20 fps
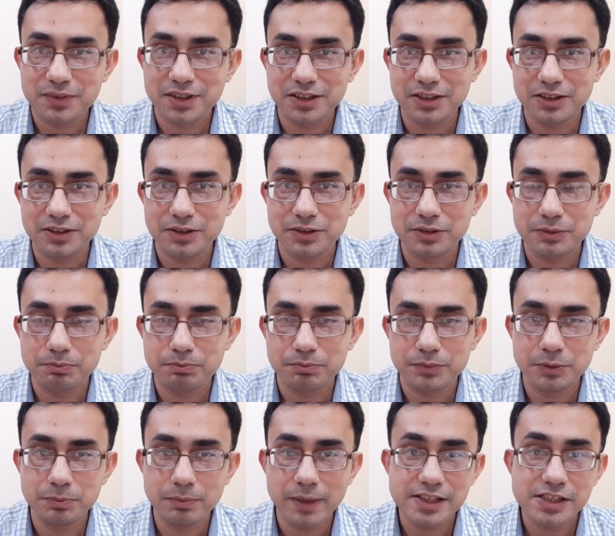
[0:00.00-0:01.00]

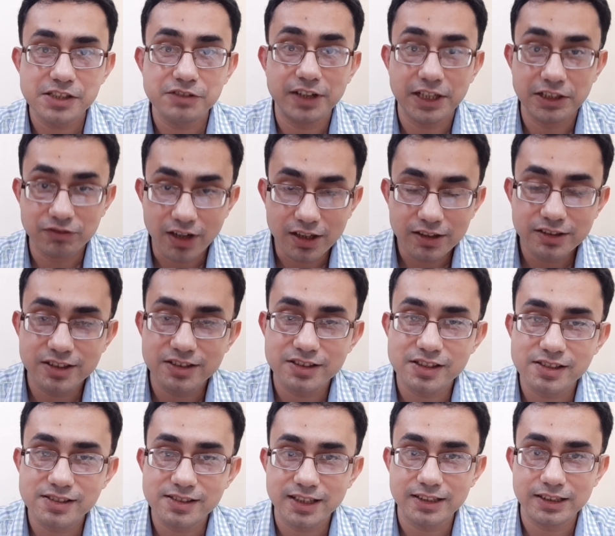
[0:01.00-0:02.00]

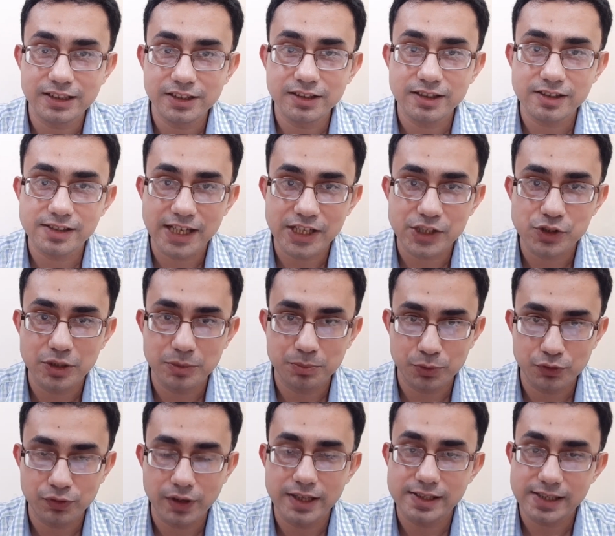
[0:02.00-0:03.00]
advantages that Linux actually
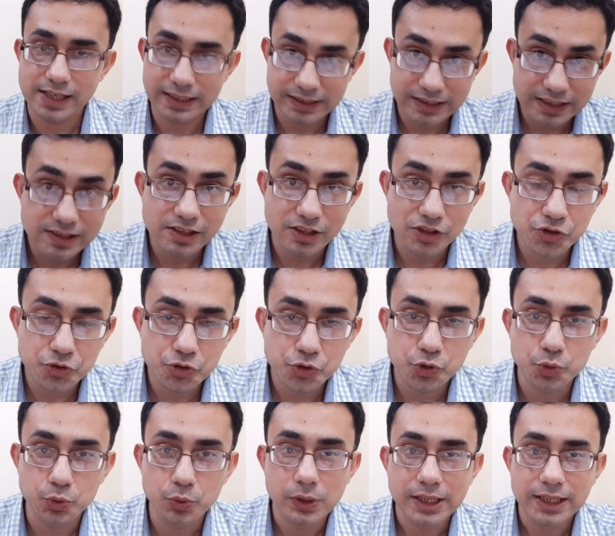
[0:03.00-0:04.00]
provides. And this is
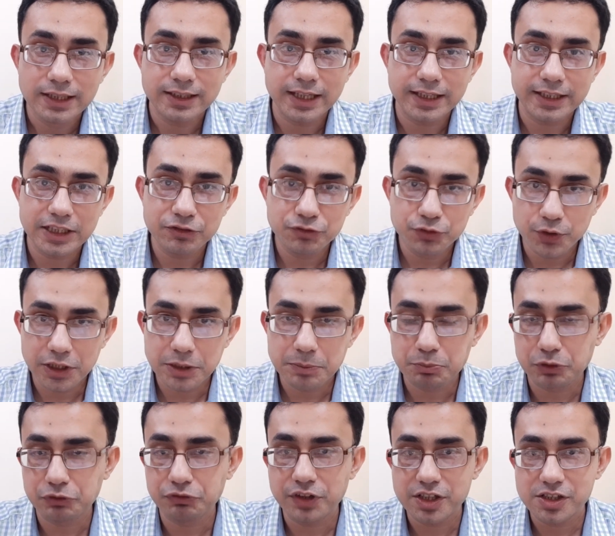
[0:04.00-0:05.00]
true, like if you're a
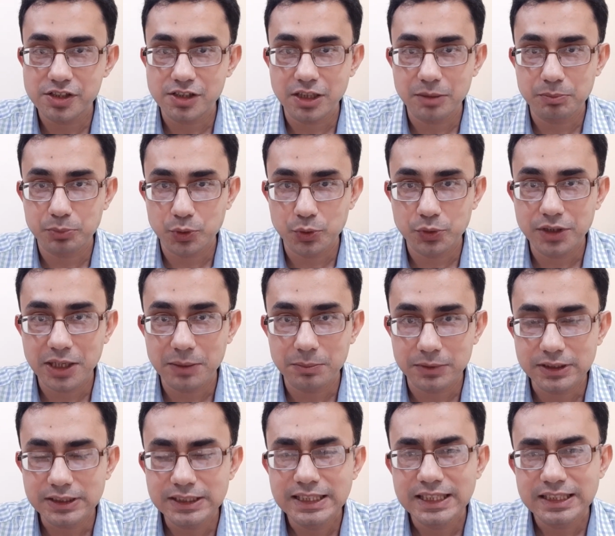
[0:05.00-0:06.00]
professional
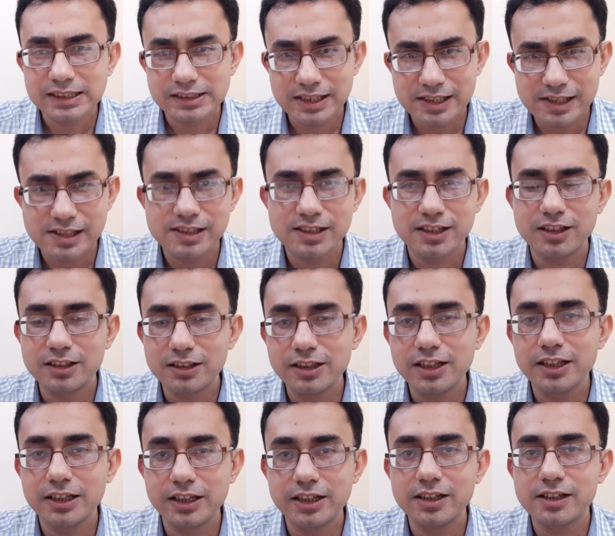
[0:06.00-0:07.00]
programmer, then
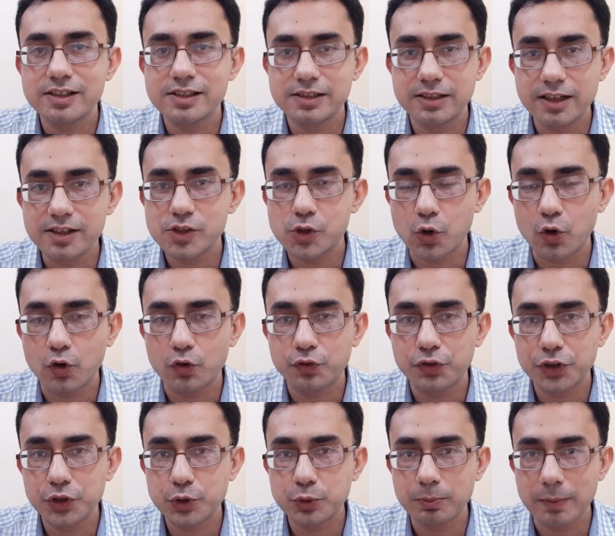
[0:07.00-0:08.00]
certainly Linux does
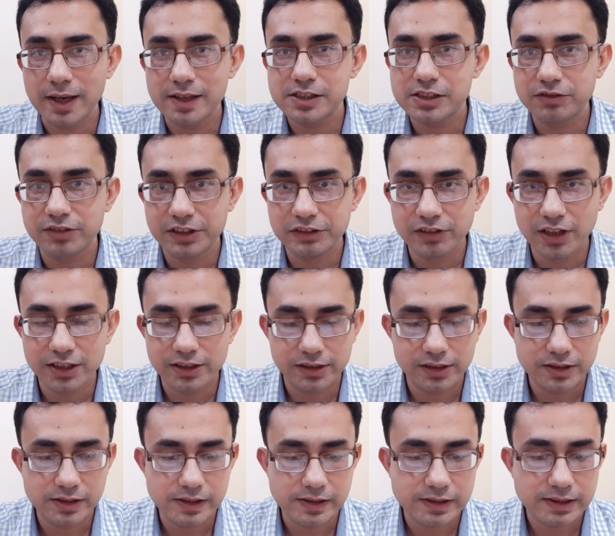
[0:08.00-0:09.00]
offer you massive
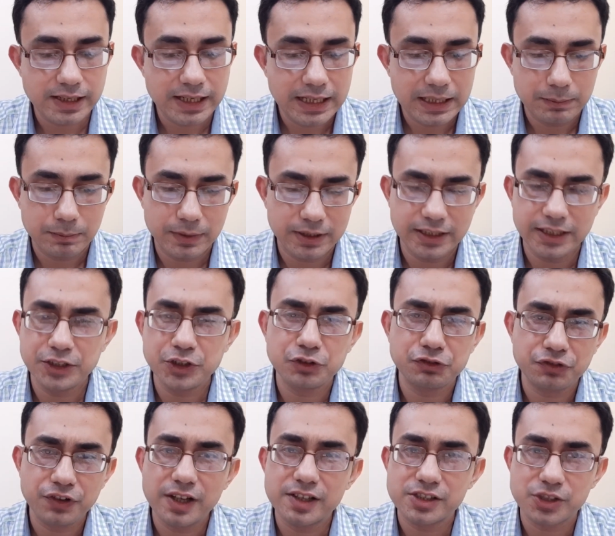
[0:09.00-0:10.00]
advantages, but in your
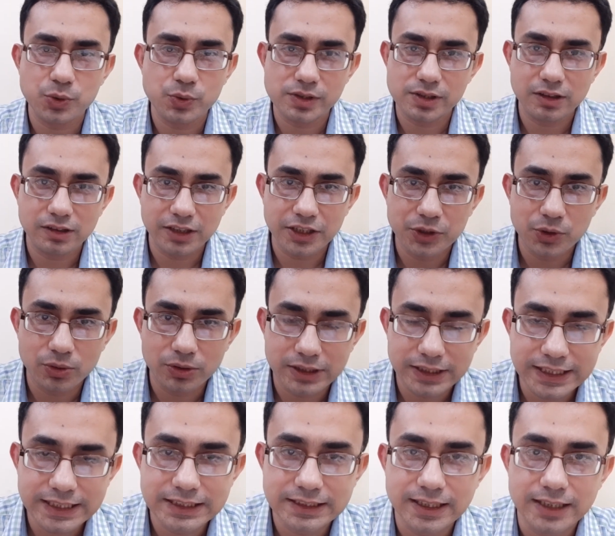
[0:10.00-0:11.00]
first year, you certainly don't
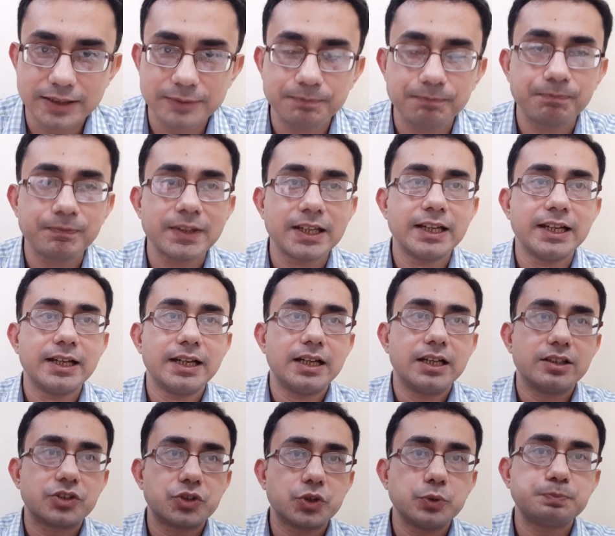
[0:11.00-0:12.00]
need that.
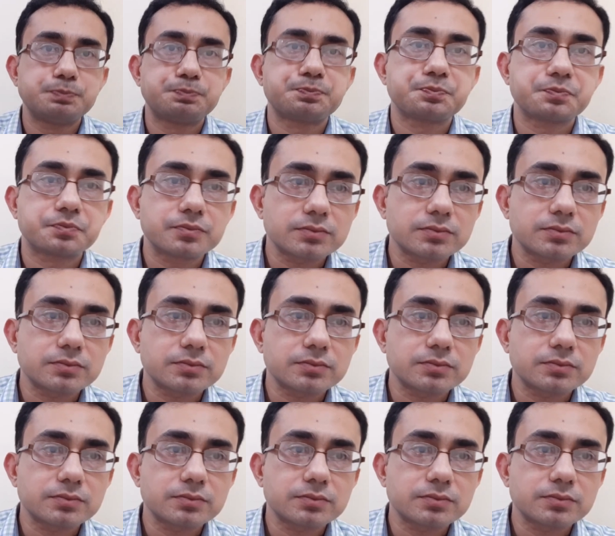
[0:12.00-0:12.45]
So